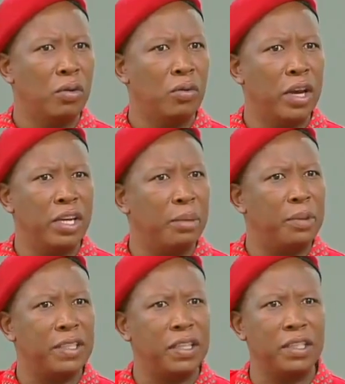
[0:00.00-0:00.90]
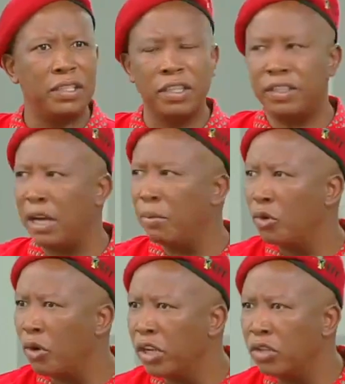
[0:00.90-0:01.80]
When a person says,
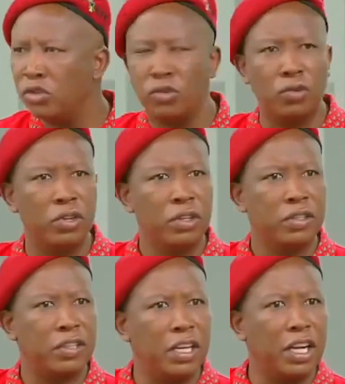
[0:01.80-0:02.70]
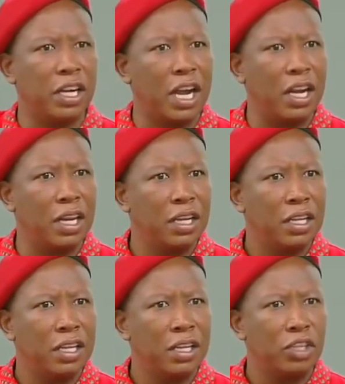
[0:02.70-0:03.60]
I'm going to Senegal
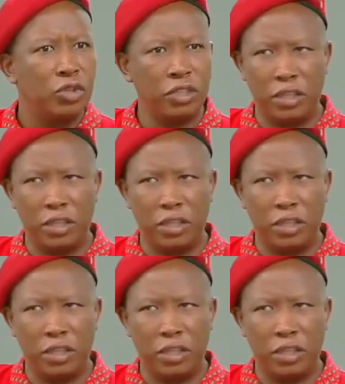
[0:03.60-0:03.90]
to